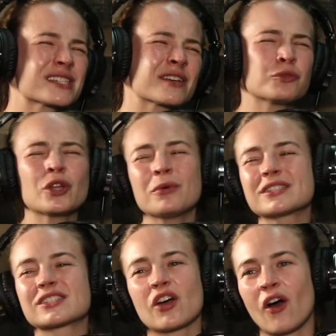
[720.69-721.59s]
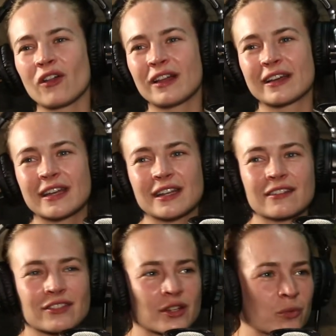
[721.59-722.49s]
was like, well, no one saw, like, any
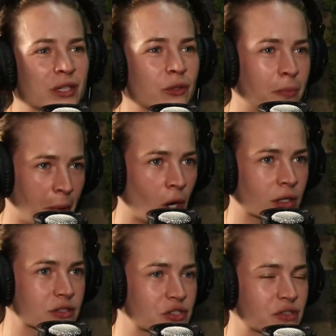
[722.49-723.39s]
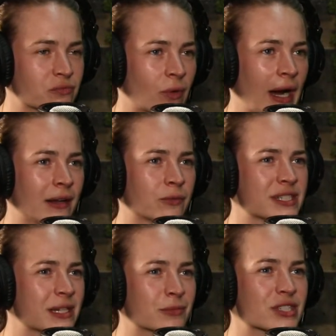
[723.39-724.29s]
of the real parts, right?
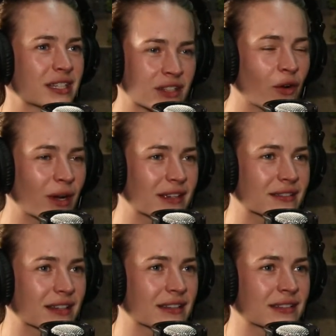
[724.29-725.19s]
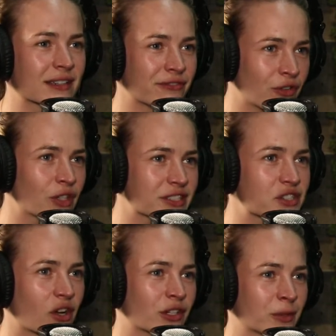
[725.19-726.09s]
And Sam was like, no, I fully
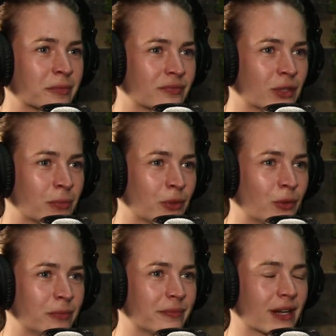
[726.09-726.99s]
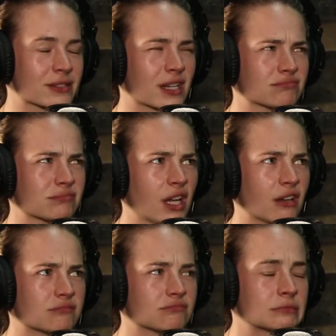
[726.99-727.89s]
saw your boob. And I was like,
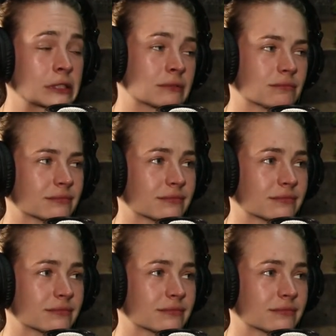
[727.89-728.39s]
oh, well,